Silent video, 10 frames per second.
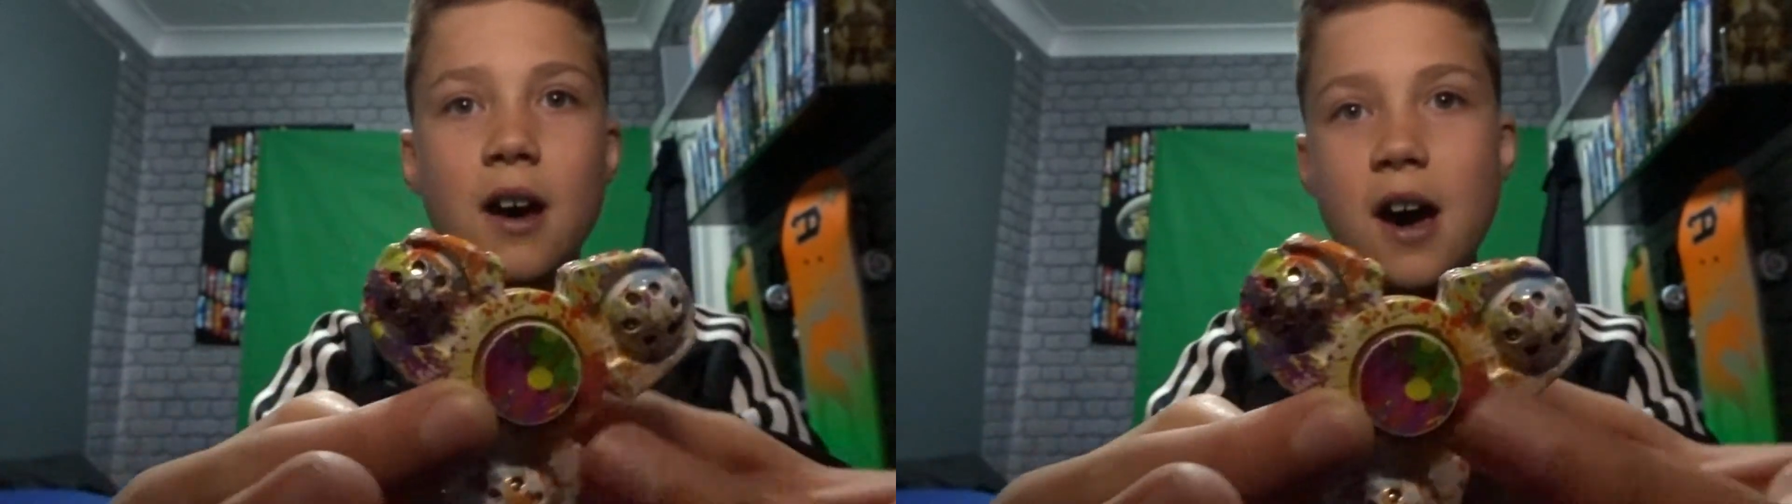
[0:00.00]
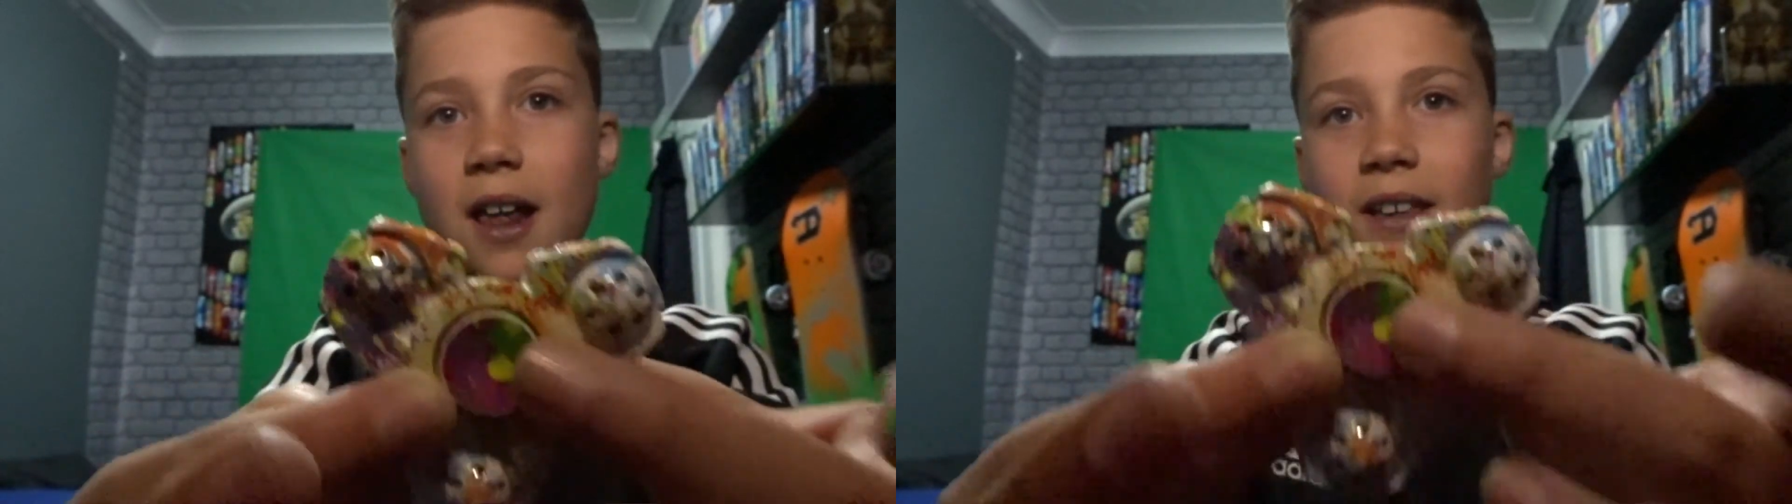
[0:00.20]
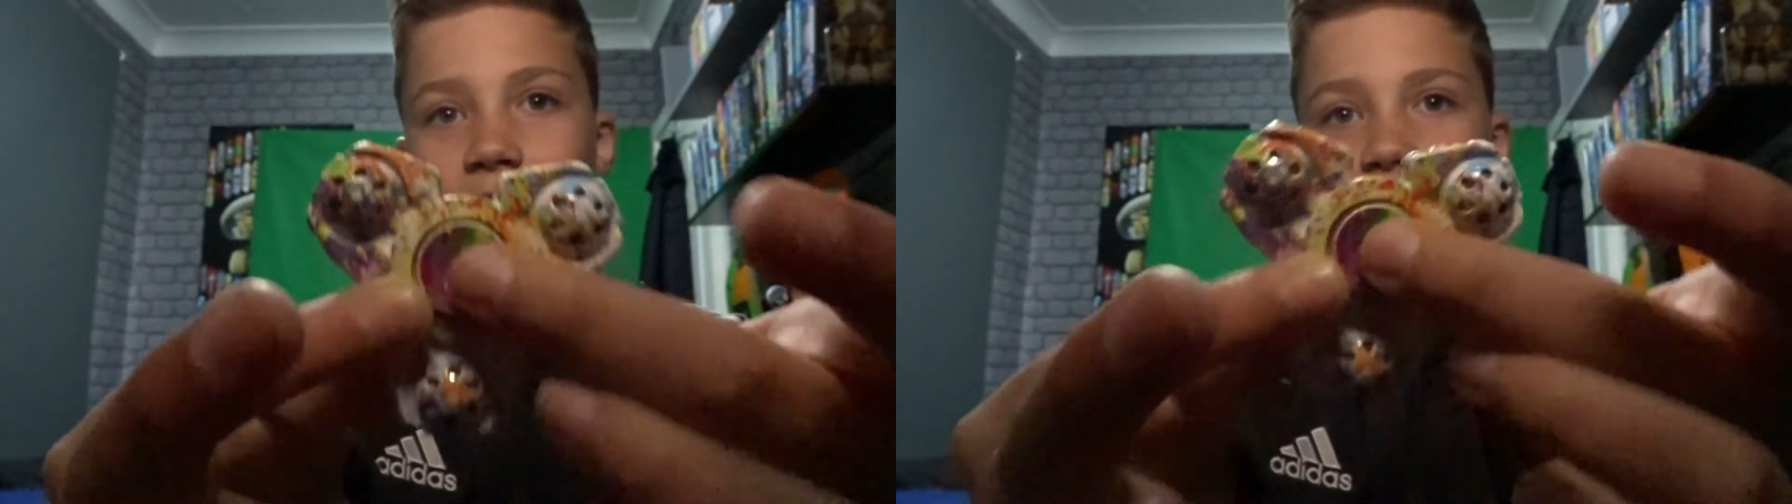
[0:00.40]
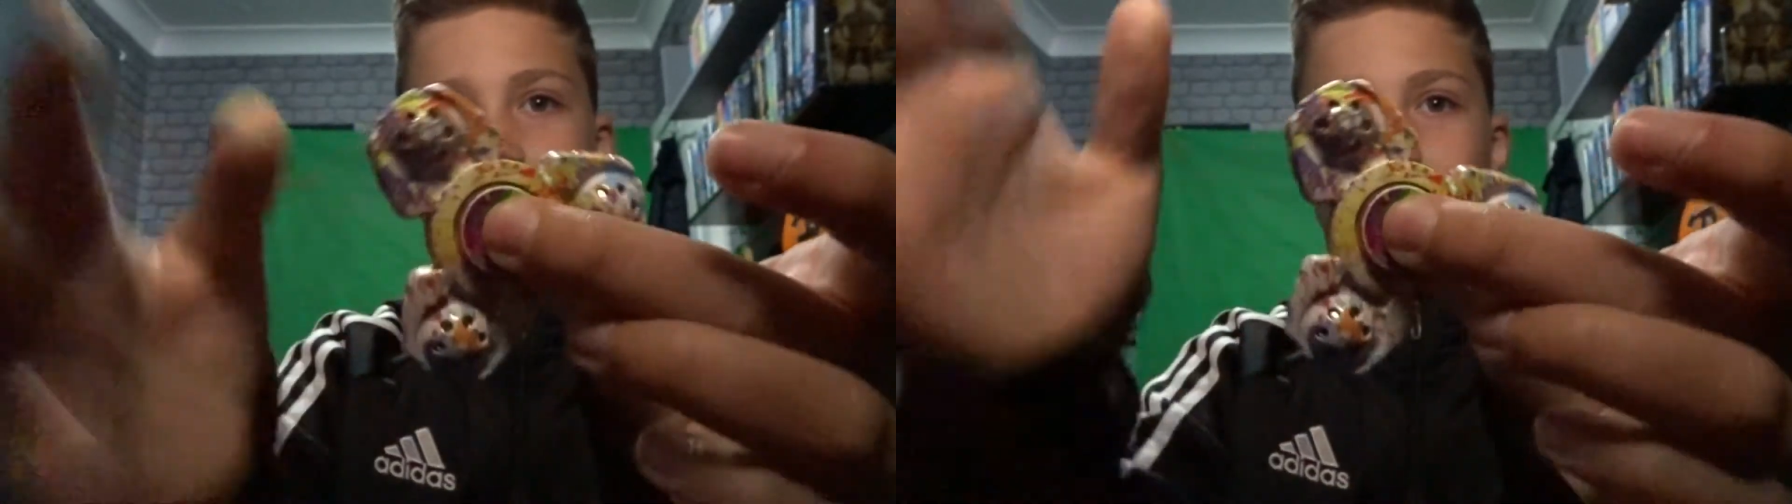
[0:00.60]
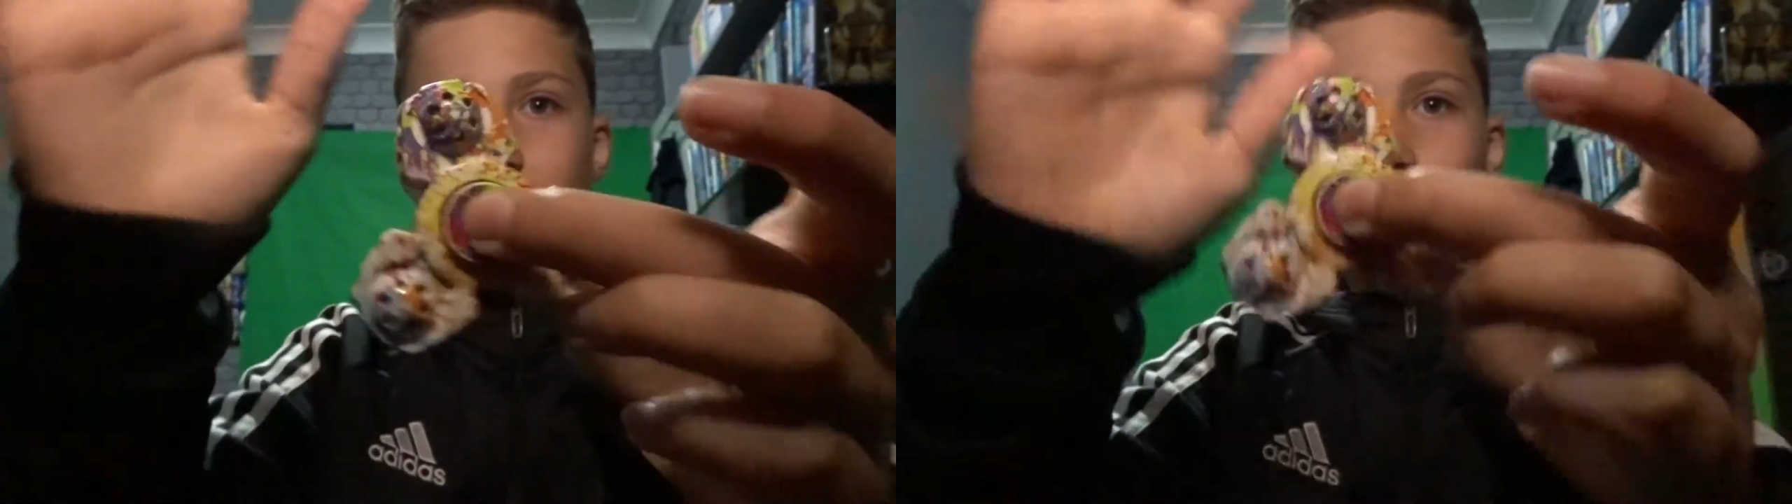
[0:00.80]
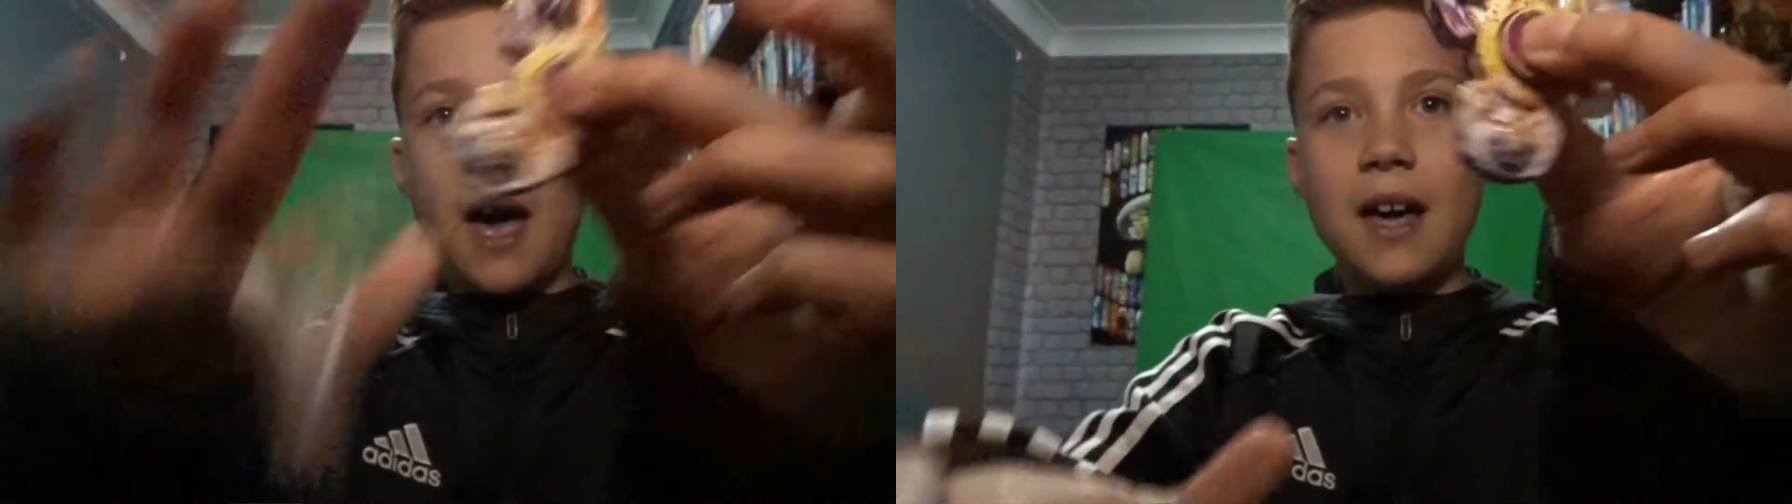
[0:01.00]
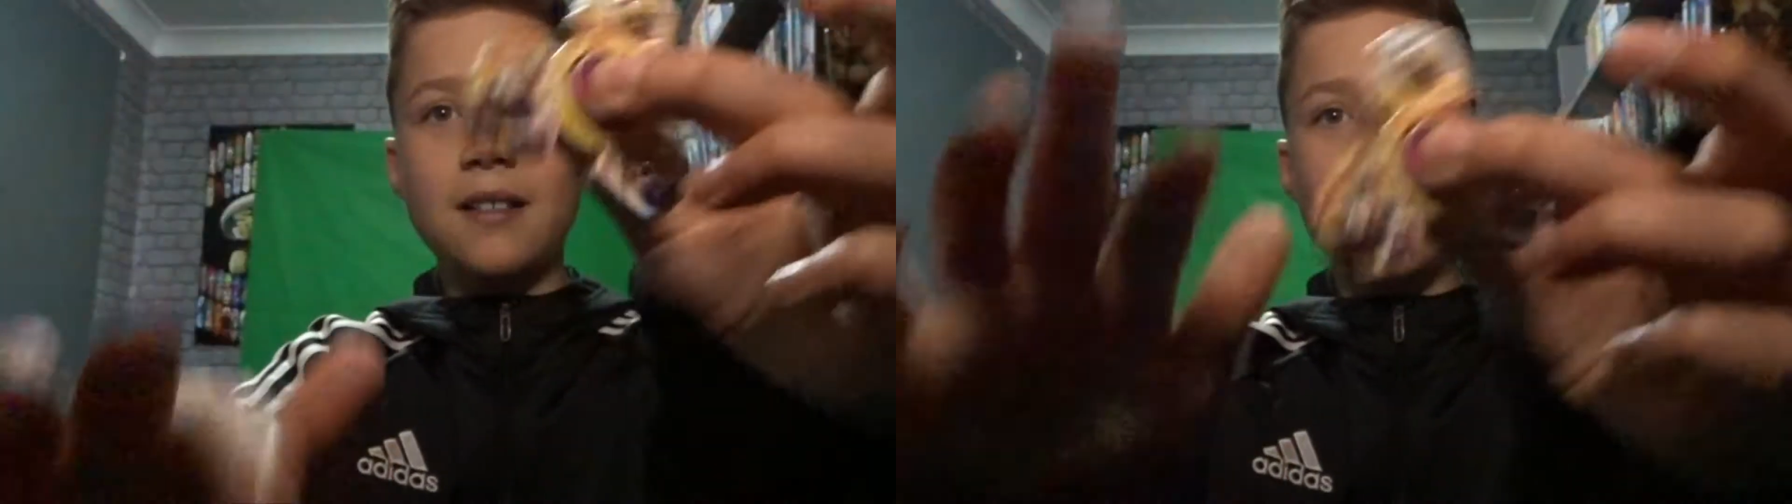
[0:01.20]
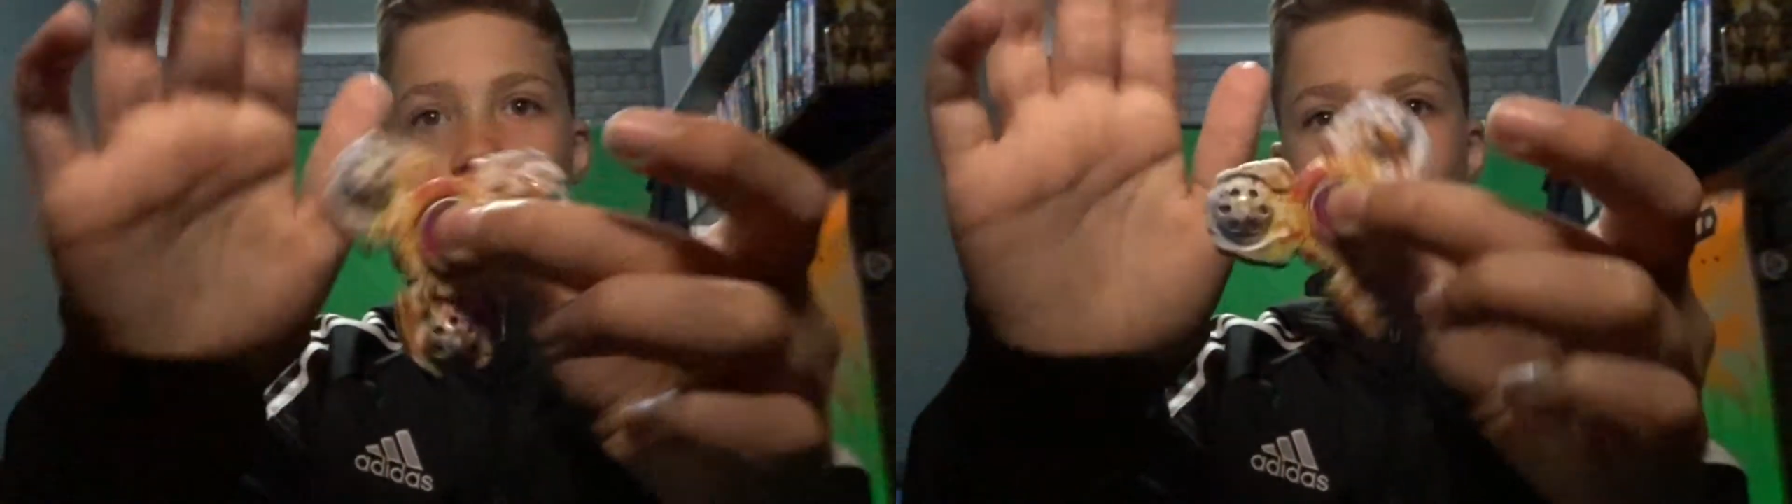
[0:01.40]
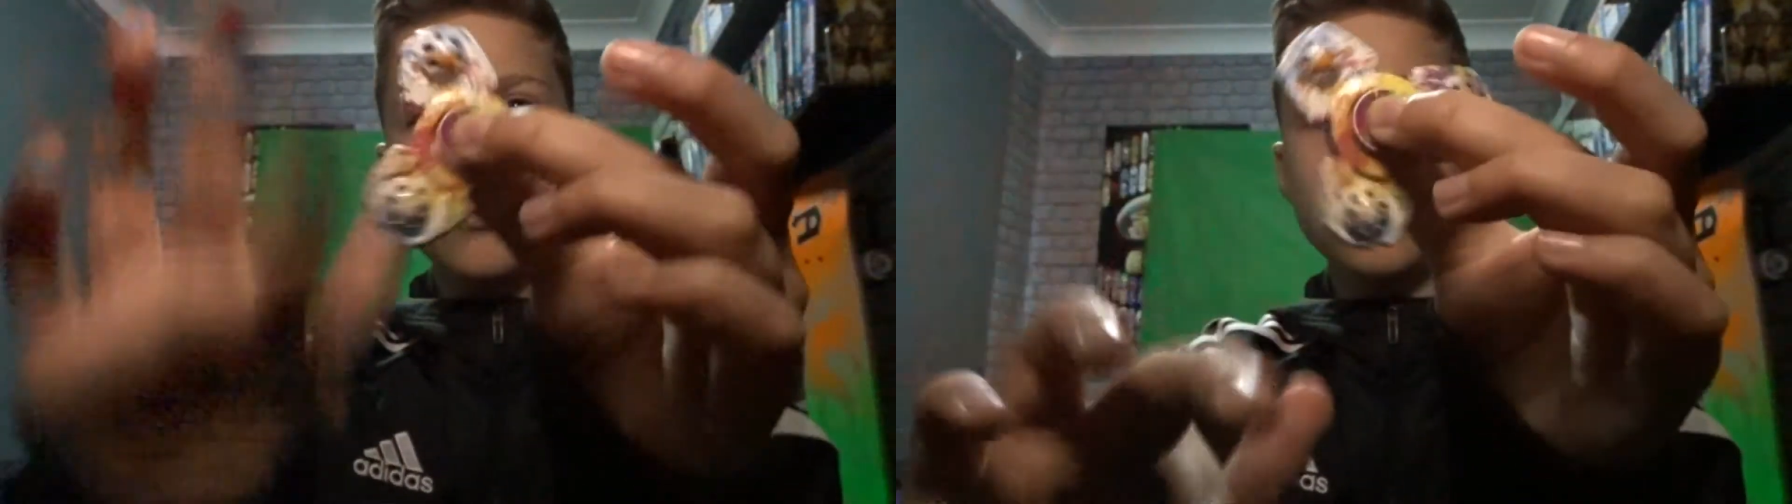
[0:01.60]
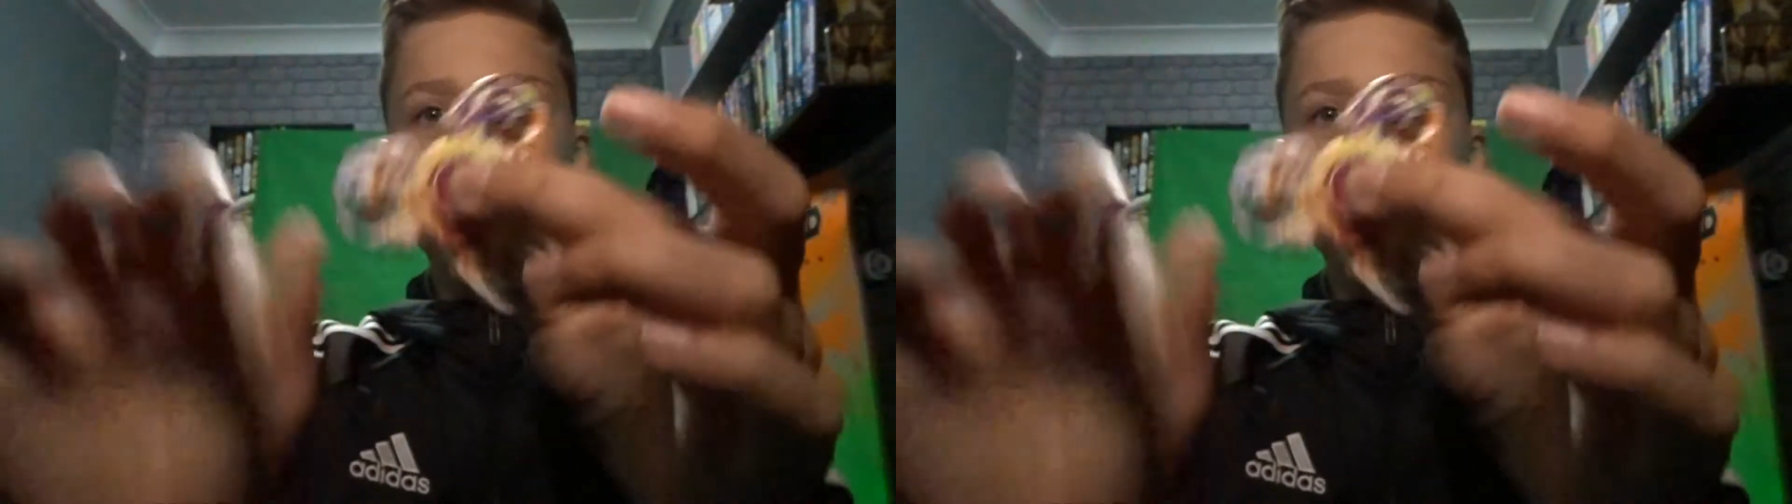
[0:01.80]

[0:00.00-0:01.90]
and it's like this like painted one,